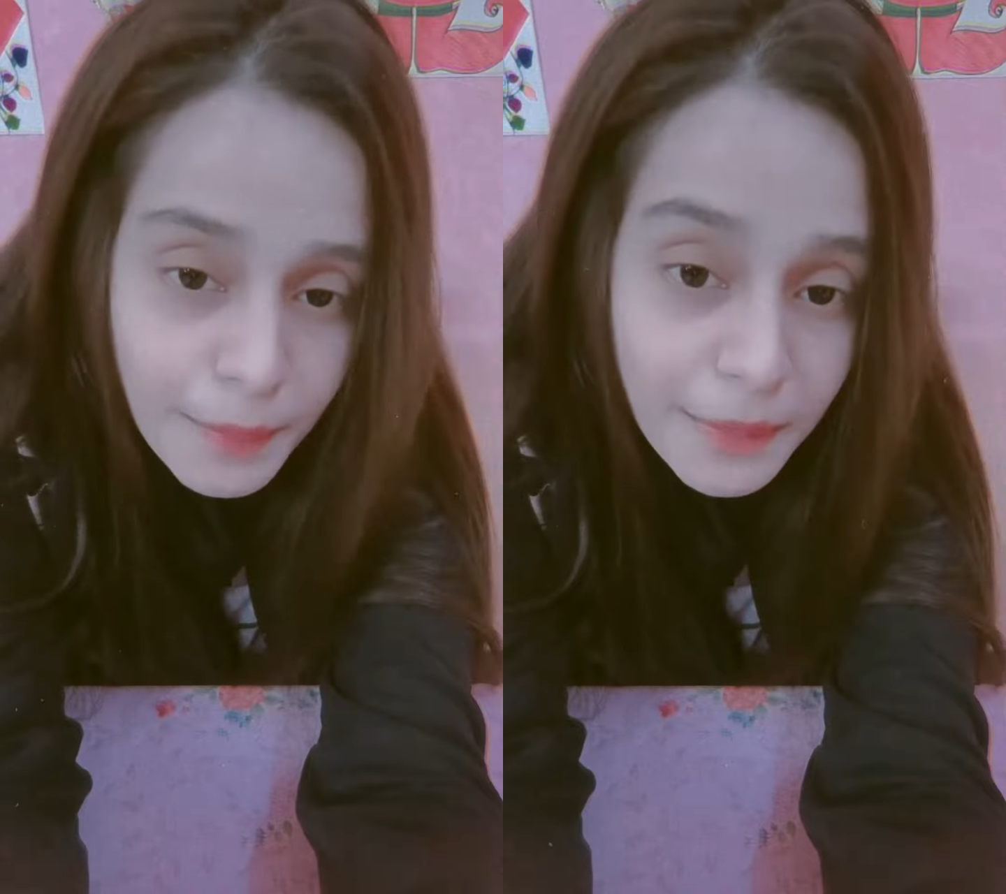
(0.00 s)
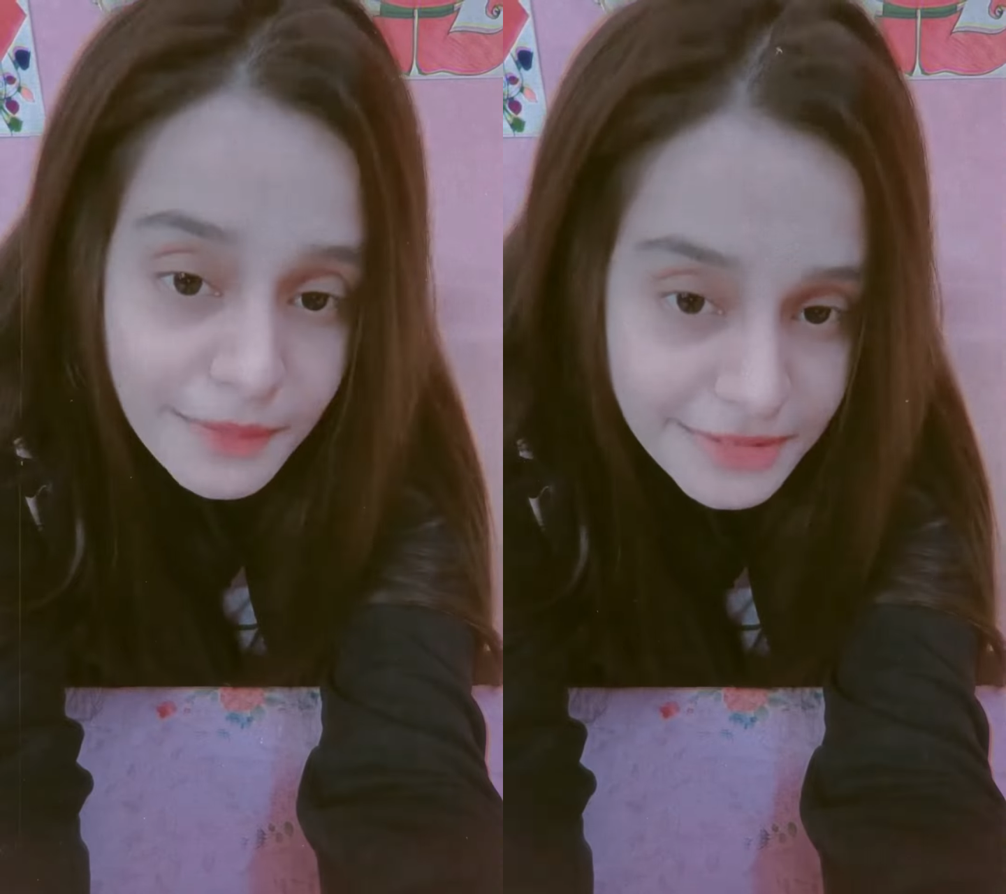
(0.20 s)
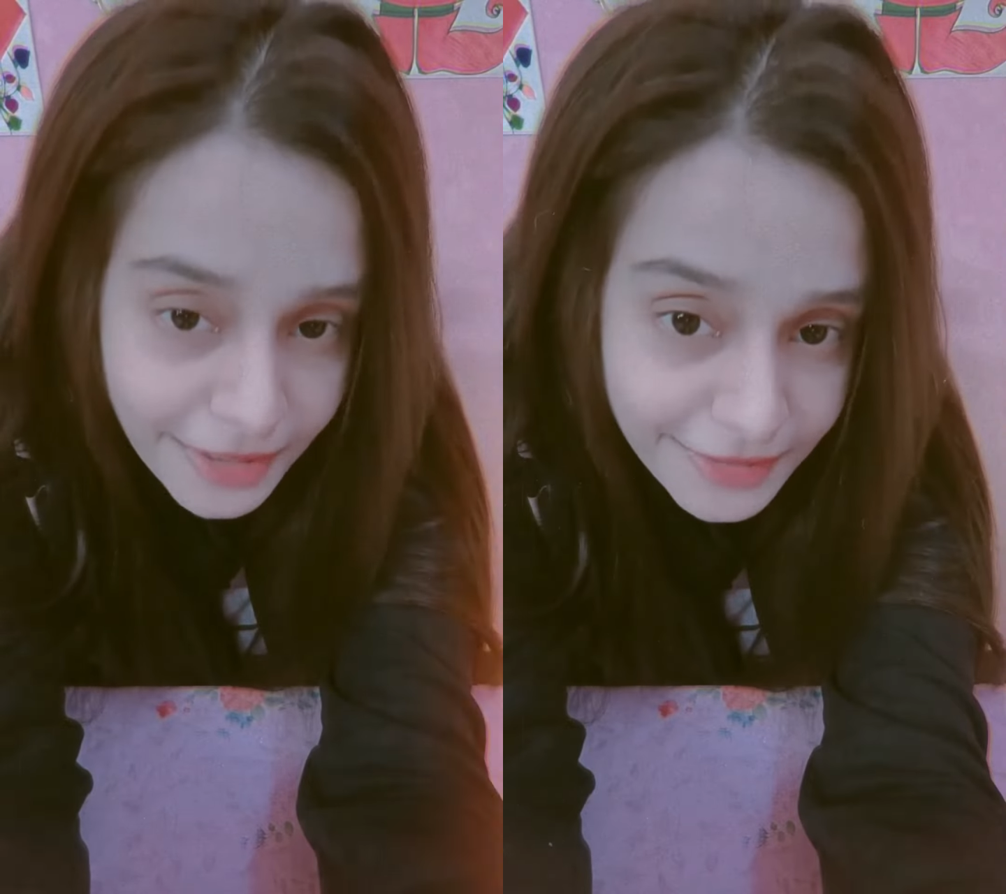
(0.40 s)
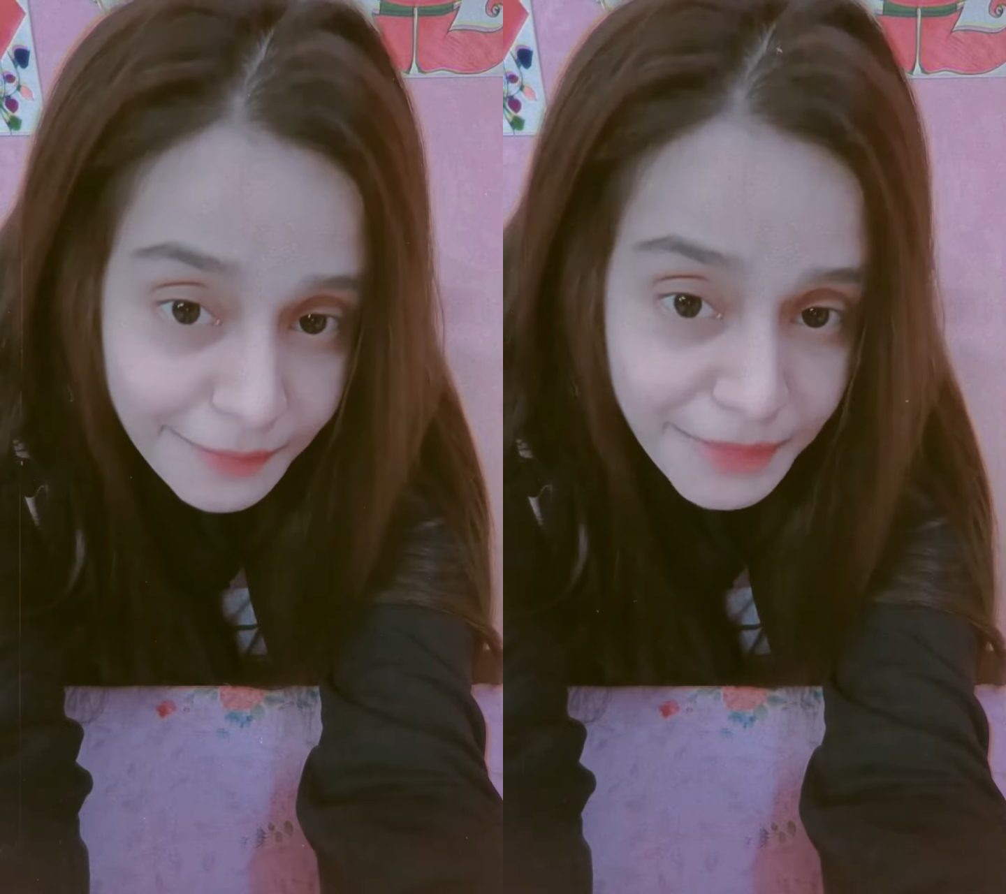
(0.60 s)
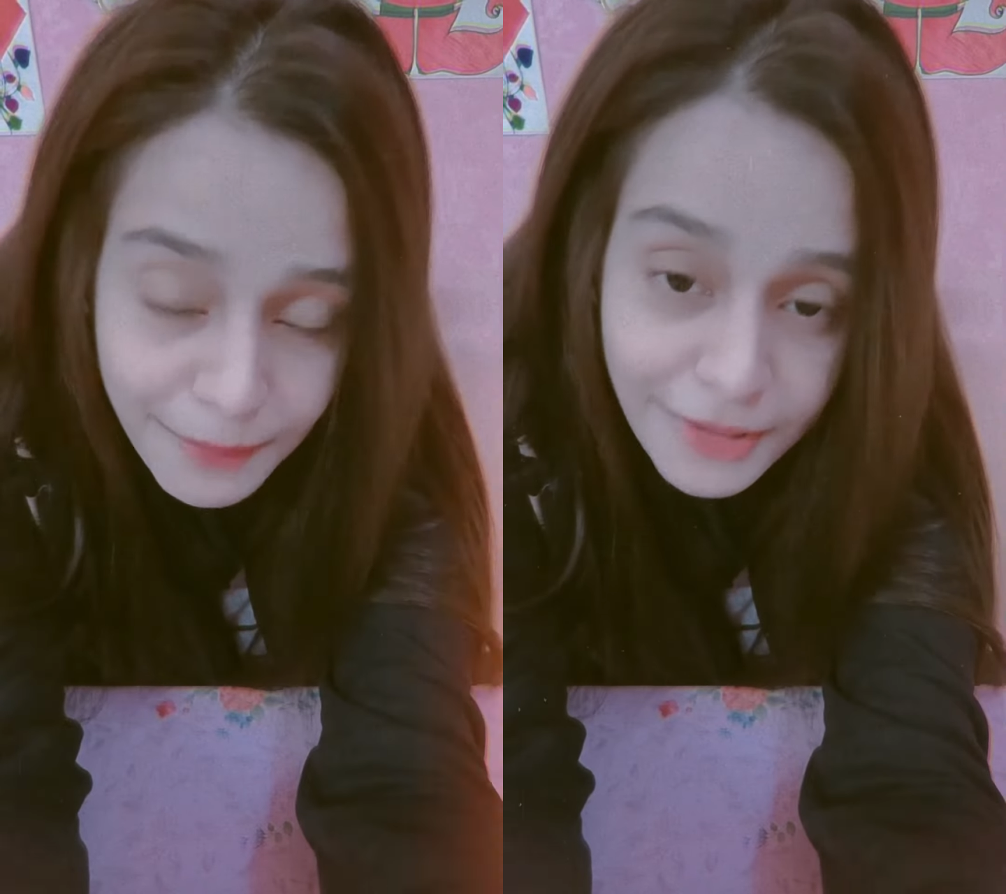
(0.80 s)
people
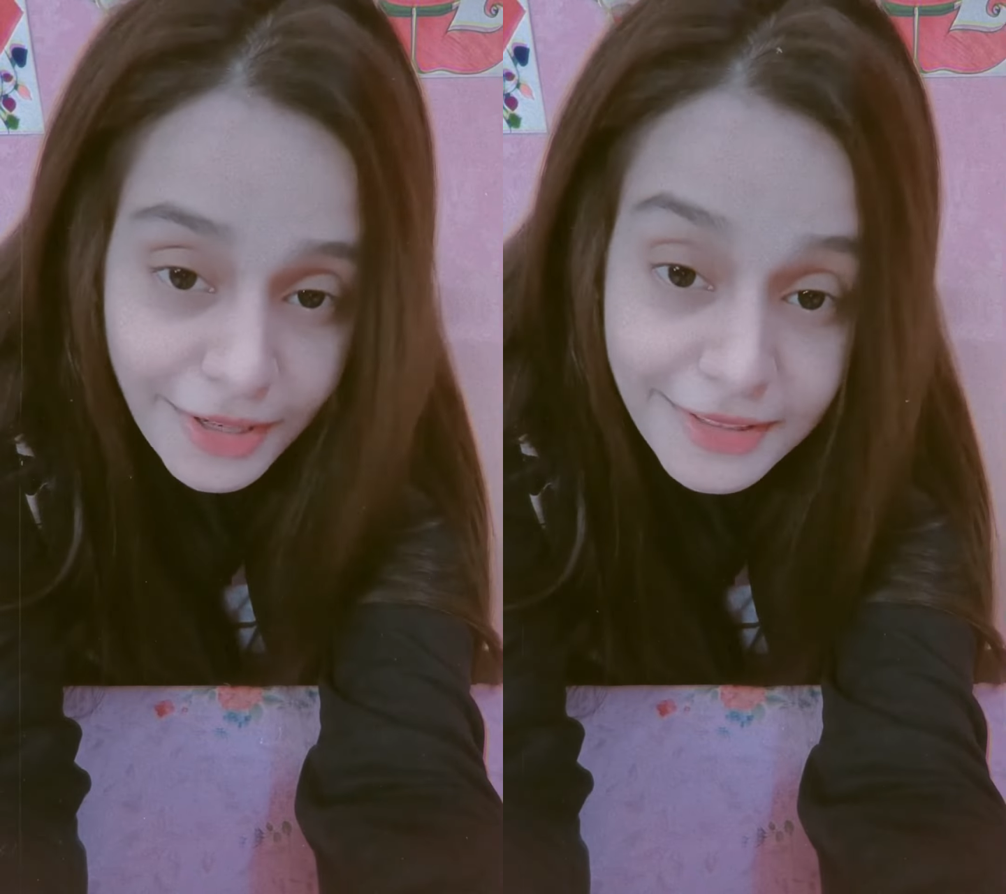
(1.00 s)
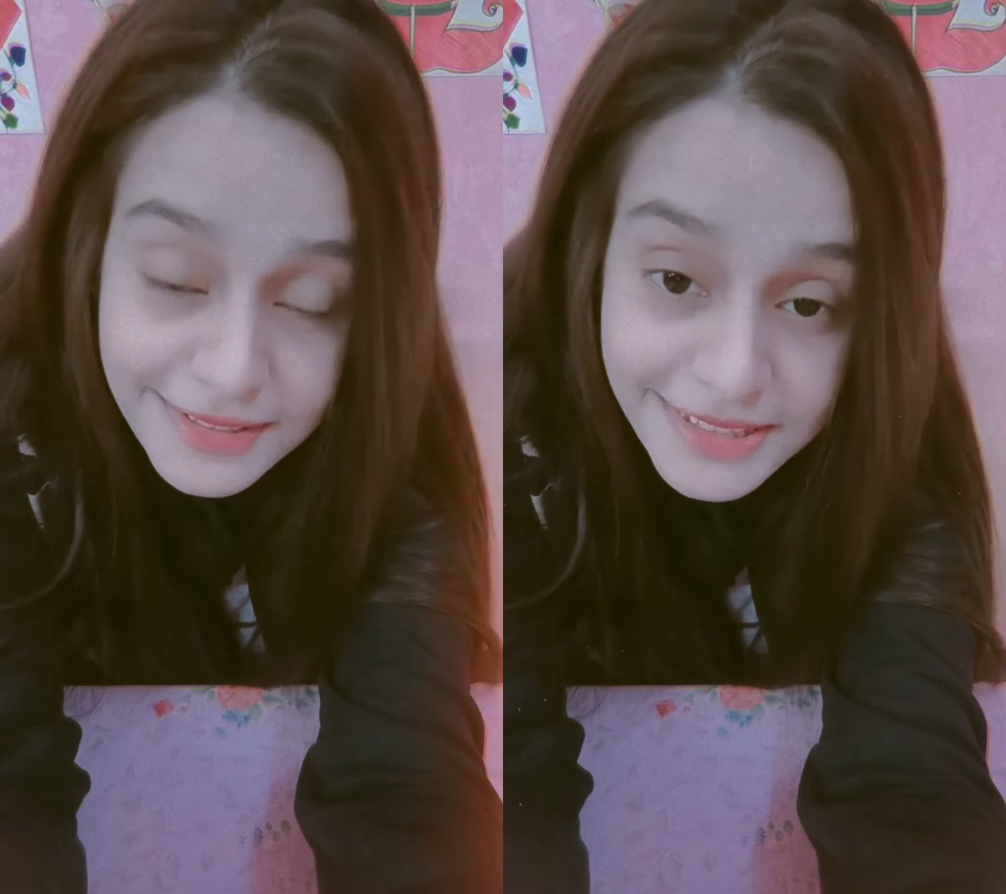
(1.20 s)
are gonna